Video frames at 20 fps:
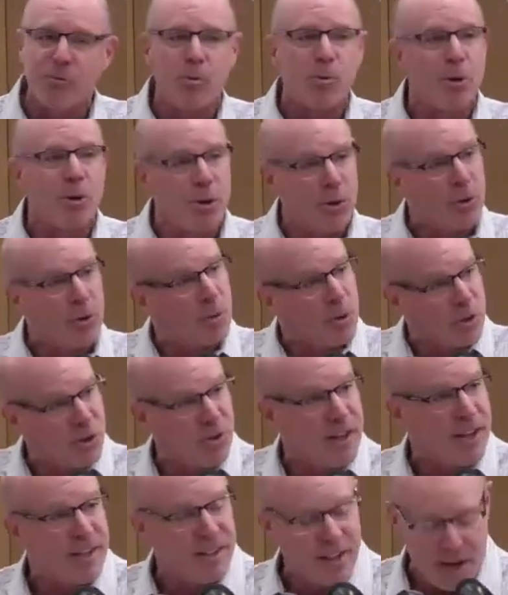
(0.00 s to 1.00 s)
of Ruth,
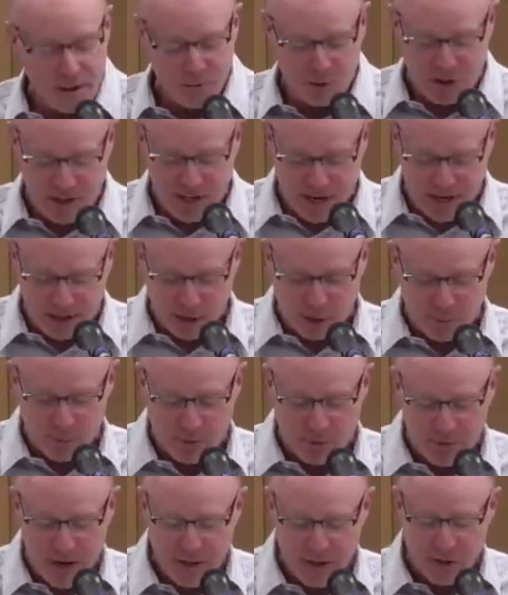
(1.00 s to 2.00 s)
which then comes next,
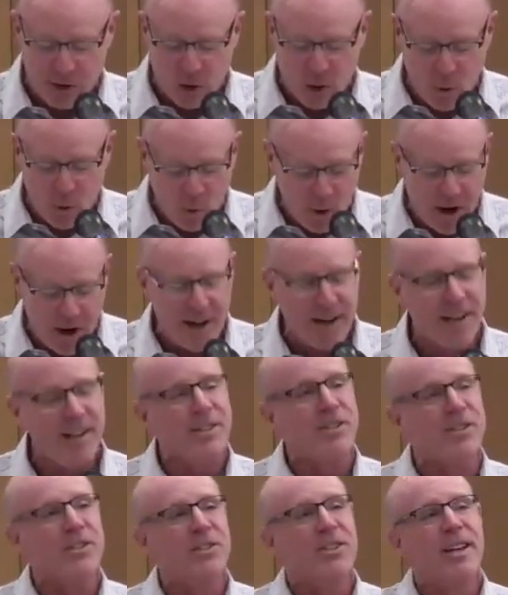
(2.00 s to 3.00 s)
provides a
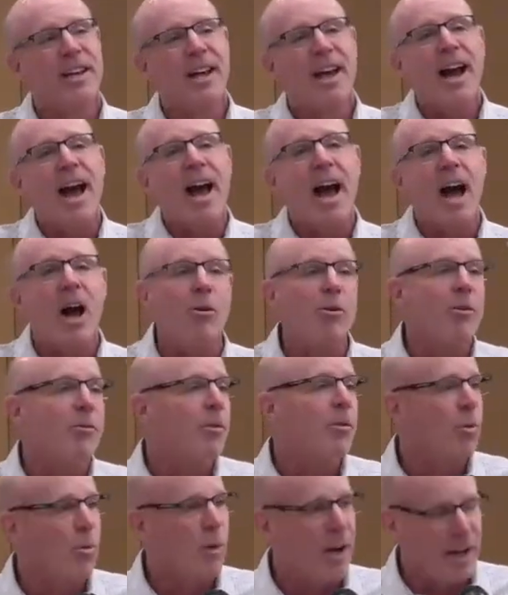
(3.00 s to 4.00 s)
quiet, out
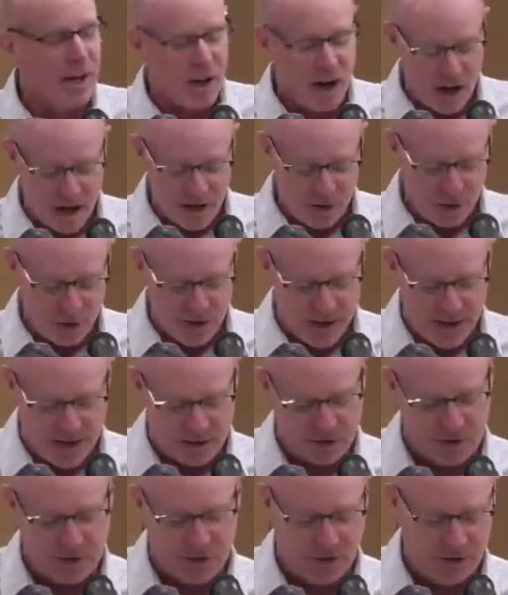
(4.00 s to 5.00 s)
of the way
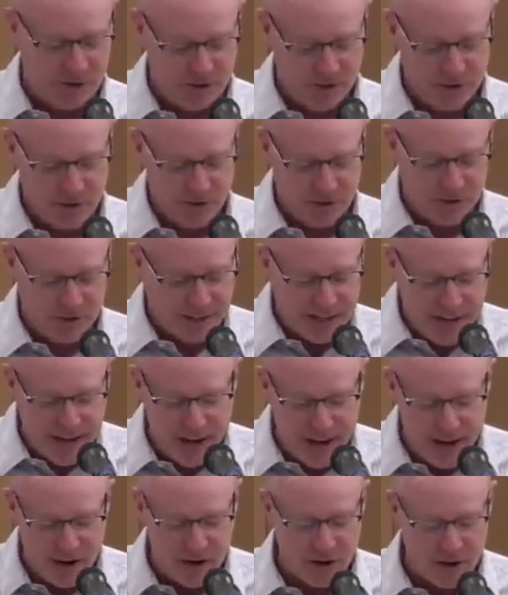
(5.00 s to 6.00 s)
contrast to the
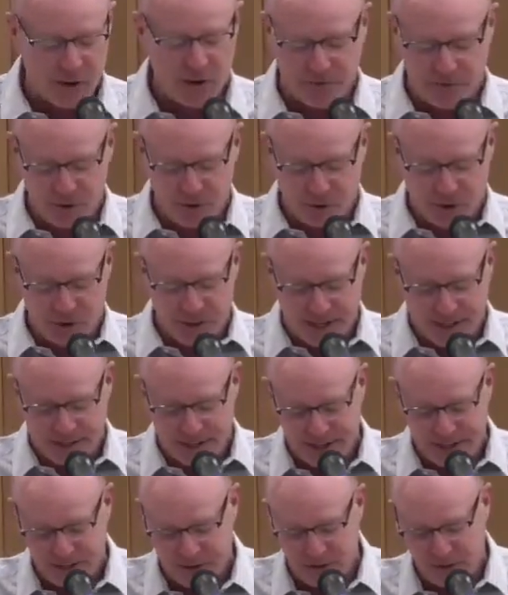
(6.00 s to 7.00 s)
chaos of those
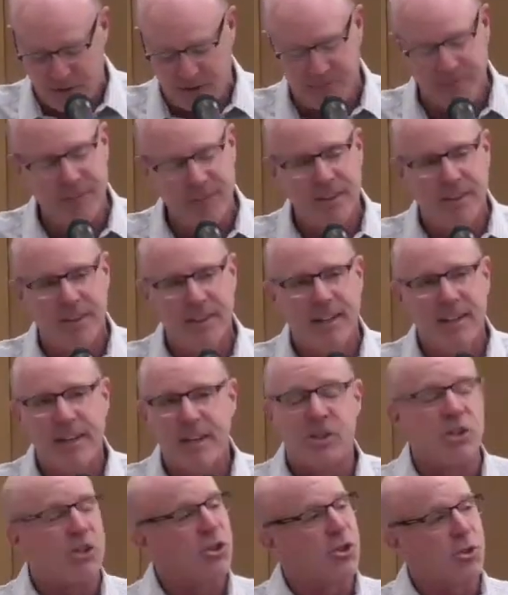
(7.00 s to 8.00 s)
decades.
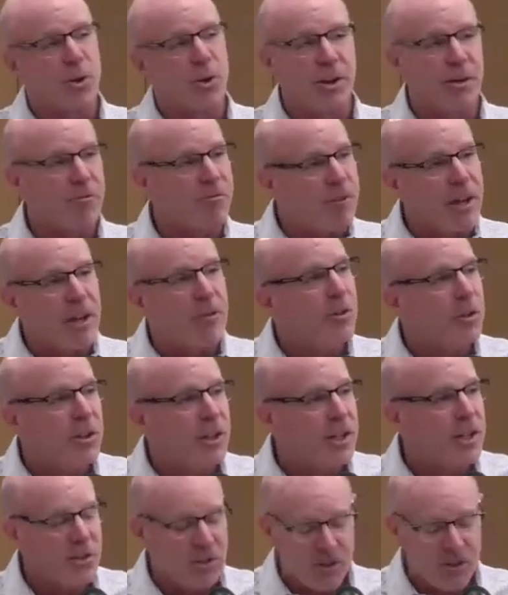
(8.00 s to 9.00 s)
It's a story of
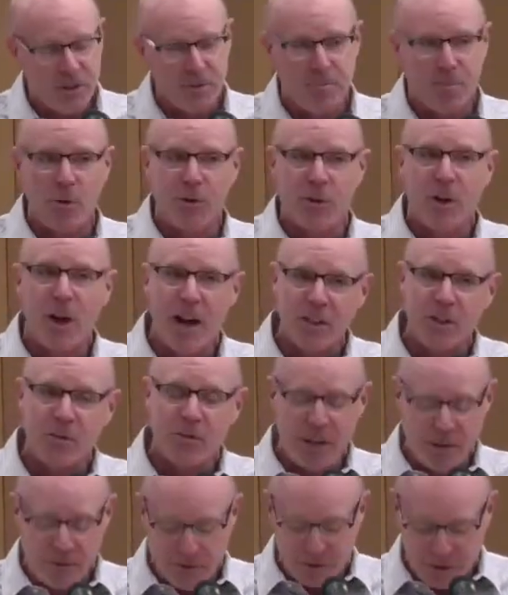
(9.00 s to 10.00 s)
faithfulness, both
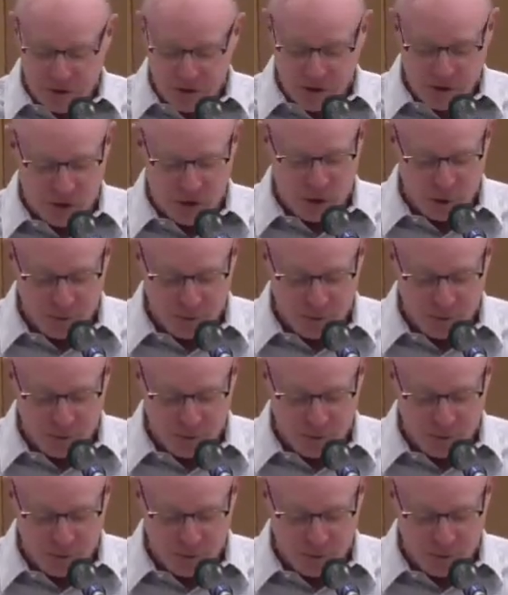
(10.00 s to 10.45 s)
God's faithfulness and